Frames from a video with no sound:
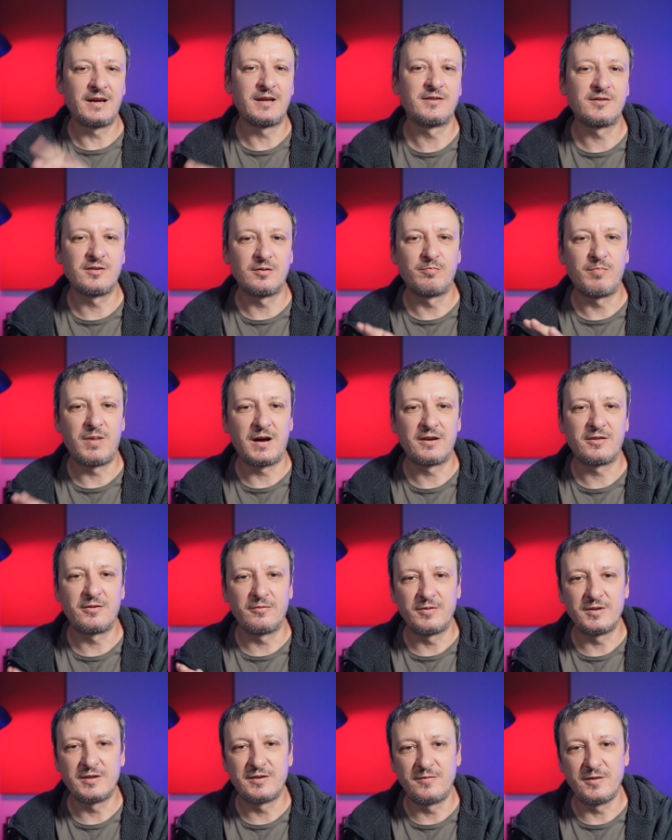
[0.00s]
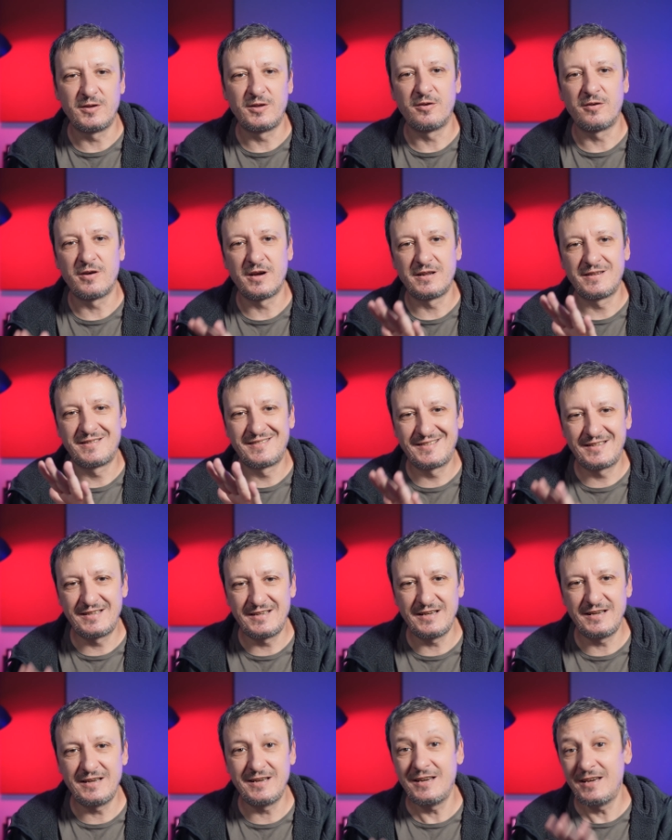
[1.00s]
the hands-on part of this video and
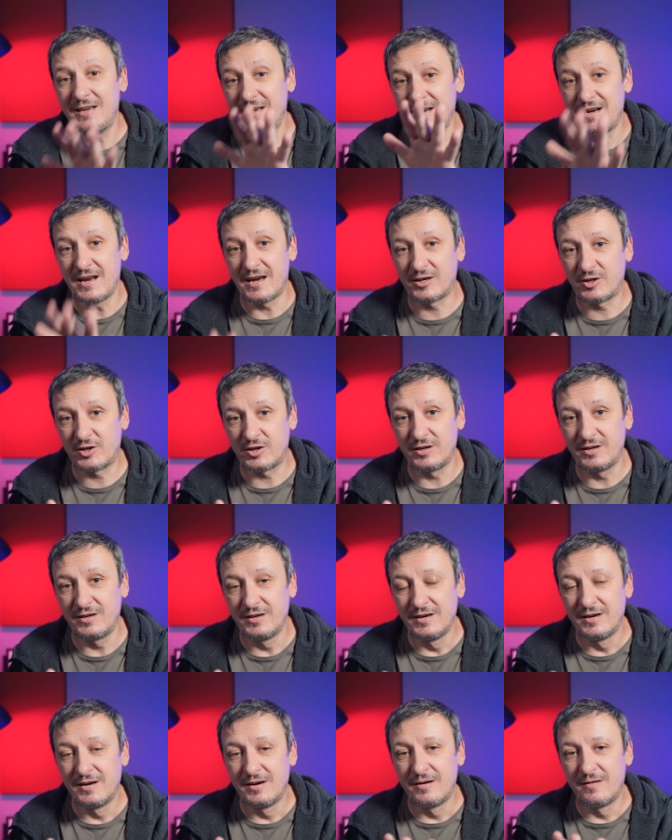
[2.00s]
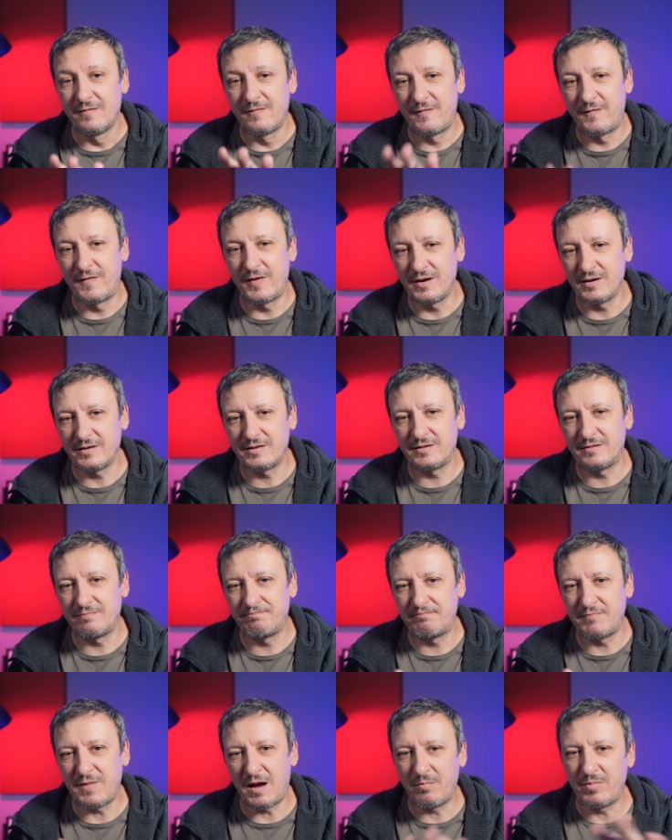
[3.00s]
see in action first
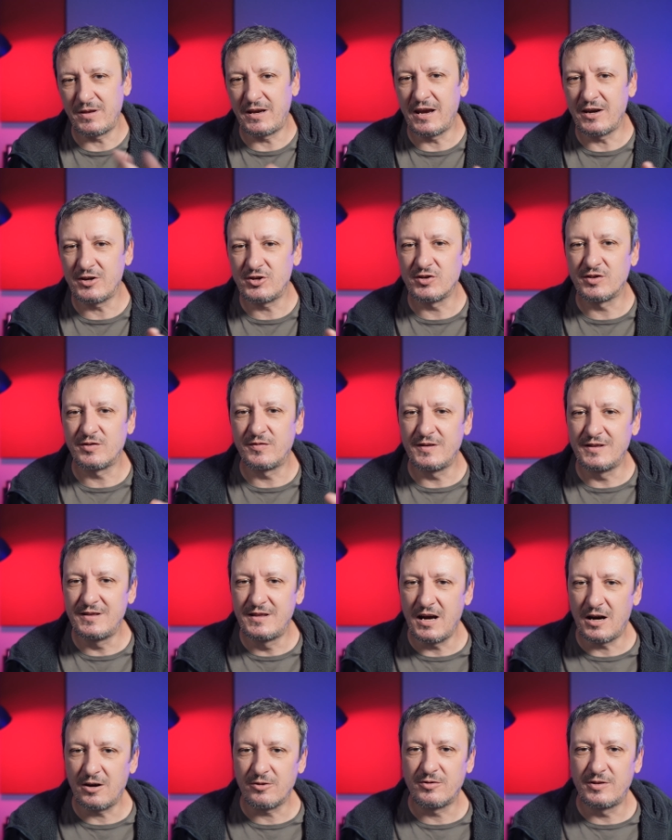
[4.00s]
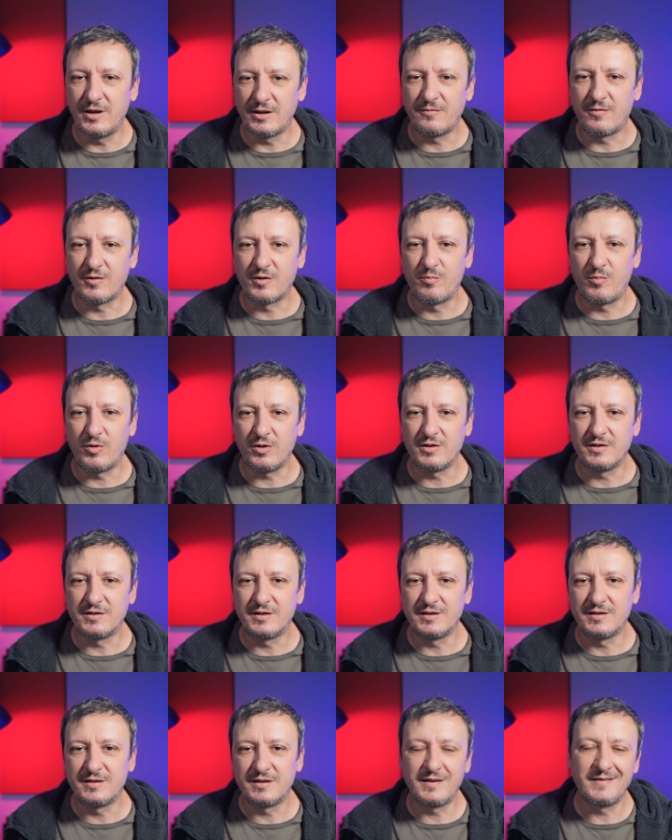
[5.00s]
applications without network
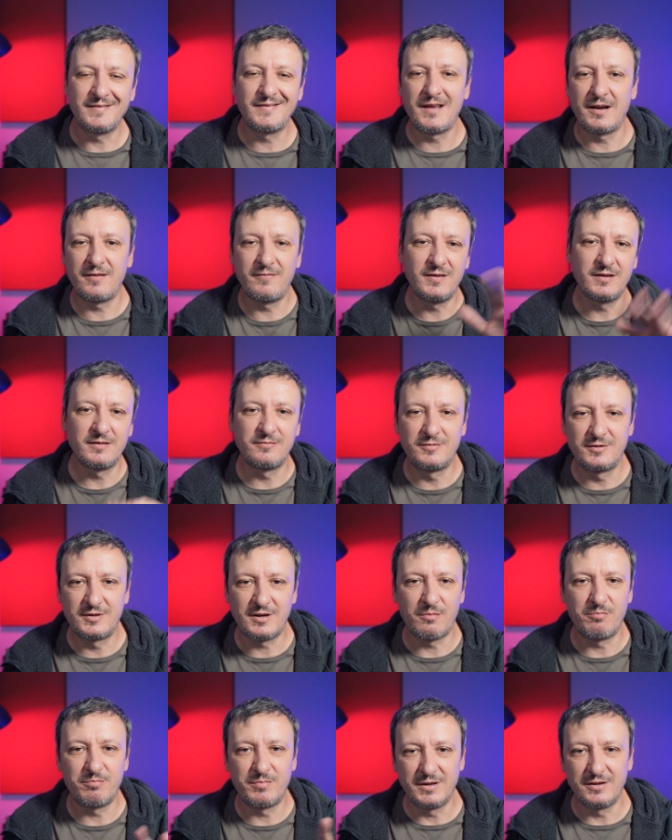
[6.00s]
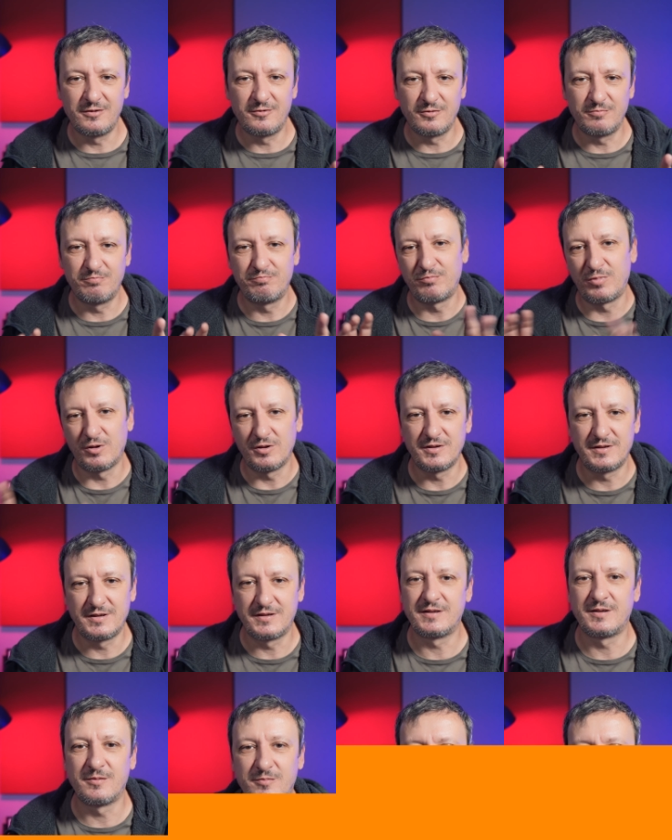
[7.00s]
policies and then we'll jump into policies